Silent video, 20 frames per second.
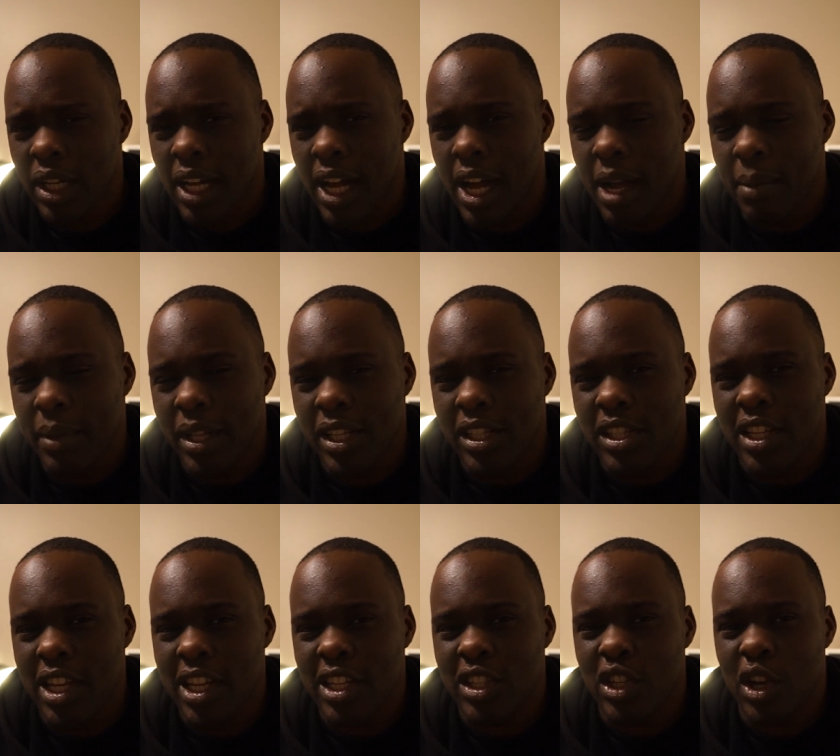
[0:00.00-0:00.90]
Um,
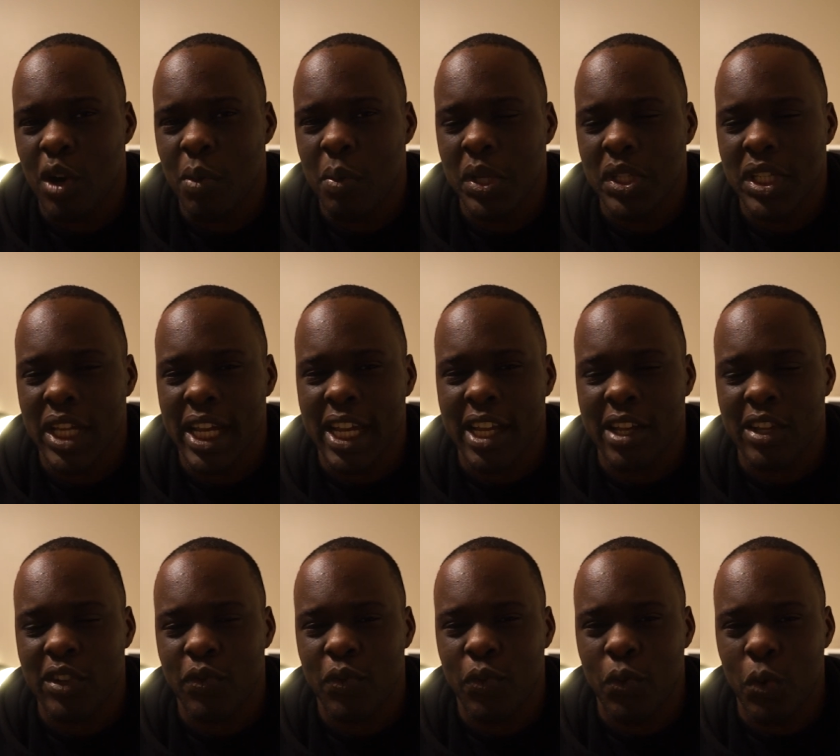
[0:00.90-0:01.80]
it's it's almost like
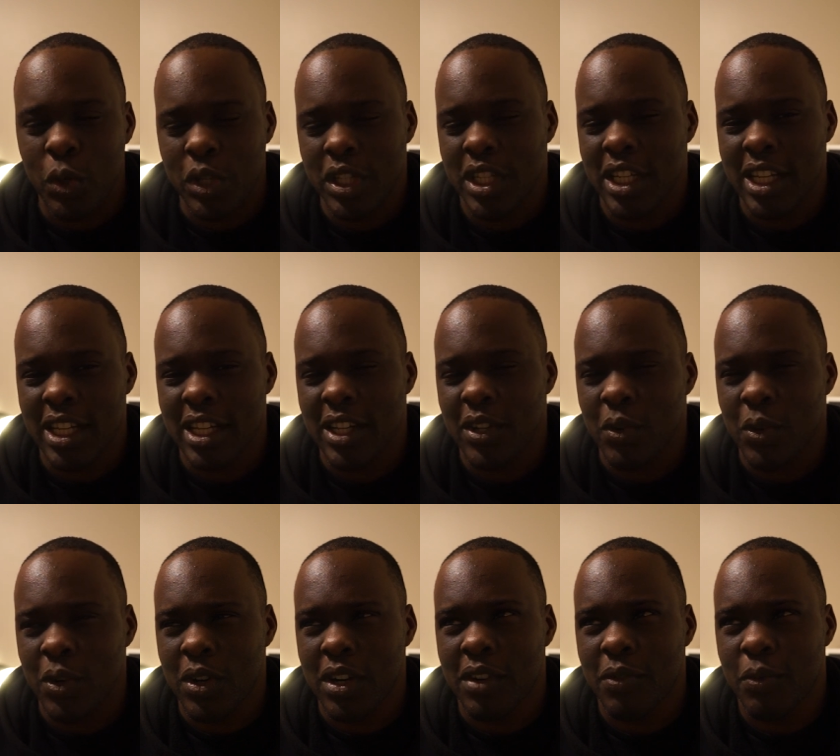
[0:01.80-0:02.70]
forcing
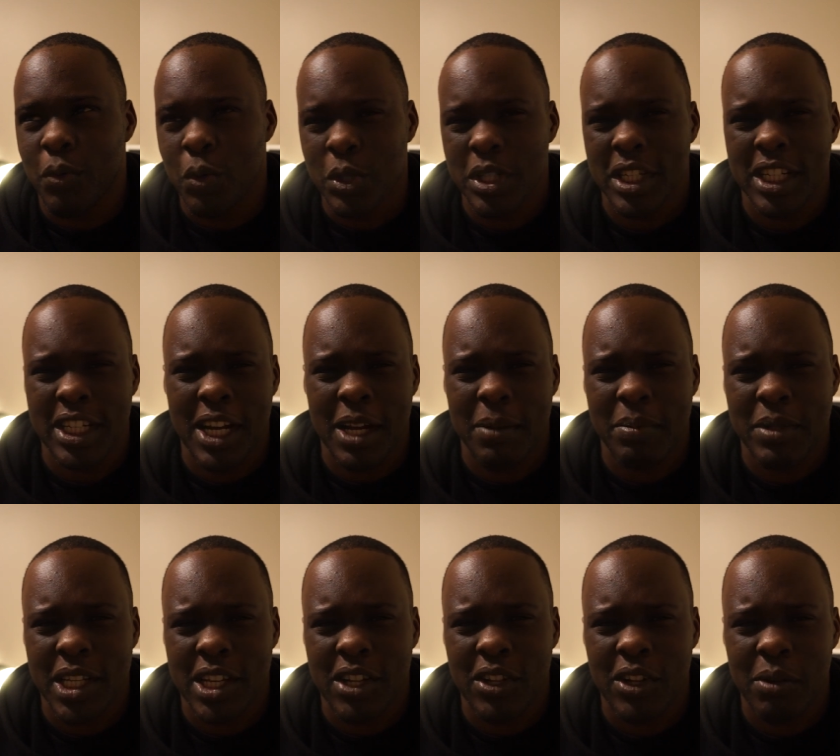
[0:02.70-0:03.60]
or forcing an
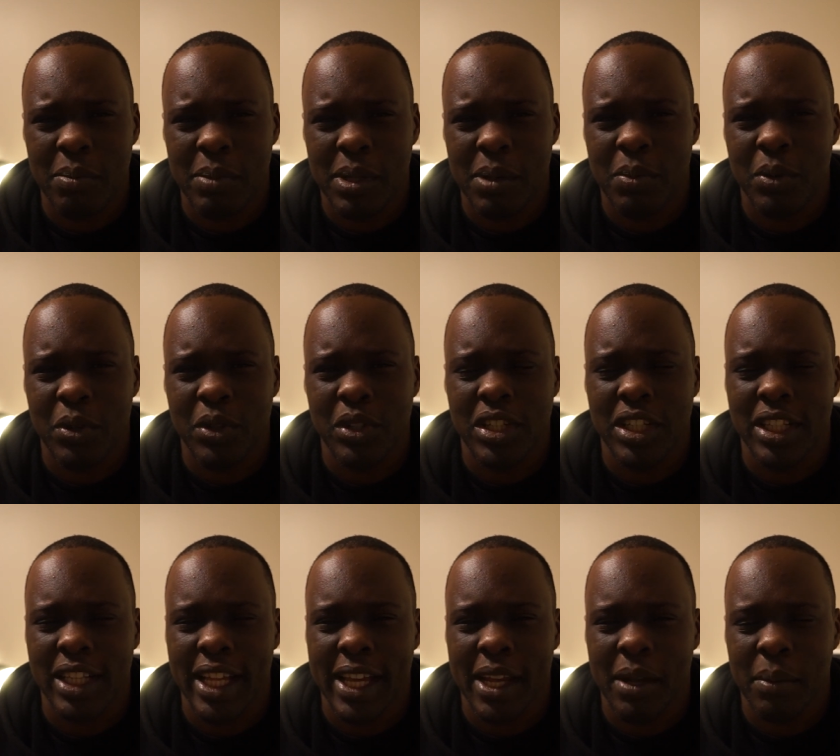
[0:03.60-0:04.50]
upsell on people to
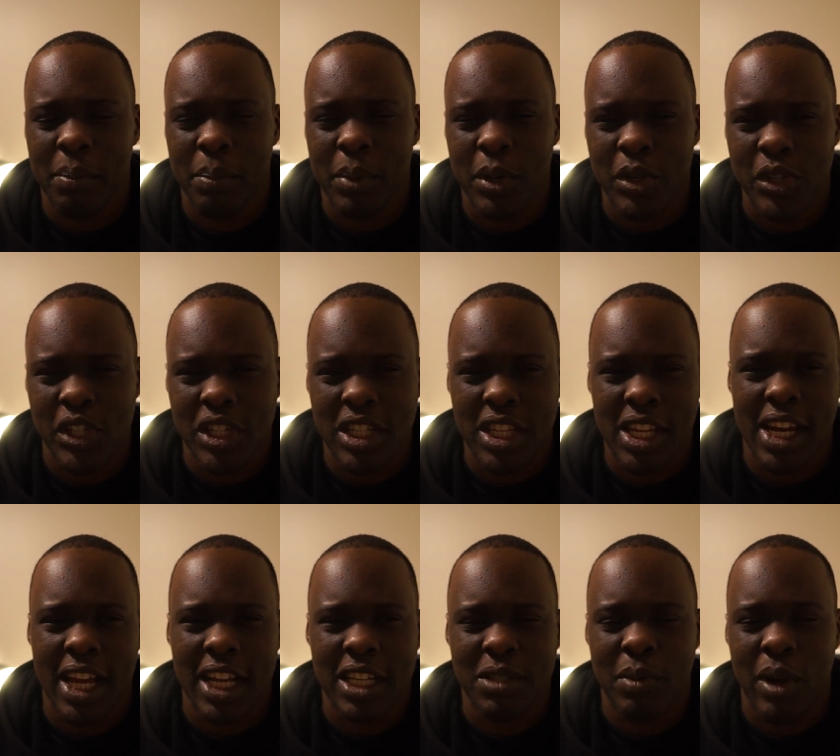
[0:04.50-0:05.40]
like purchase the
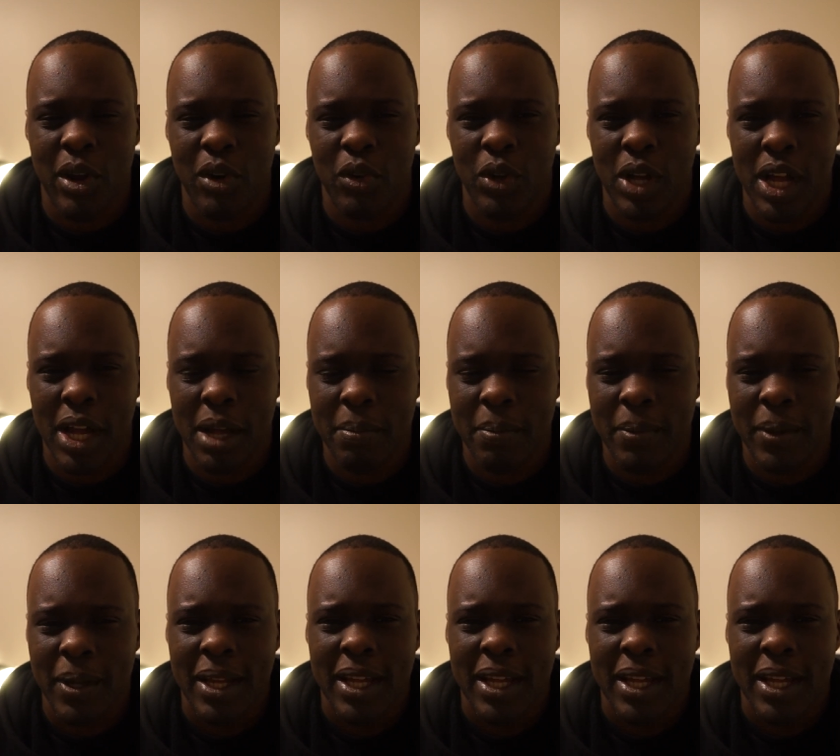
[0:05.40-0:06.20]
next model up,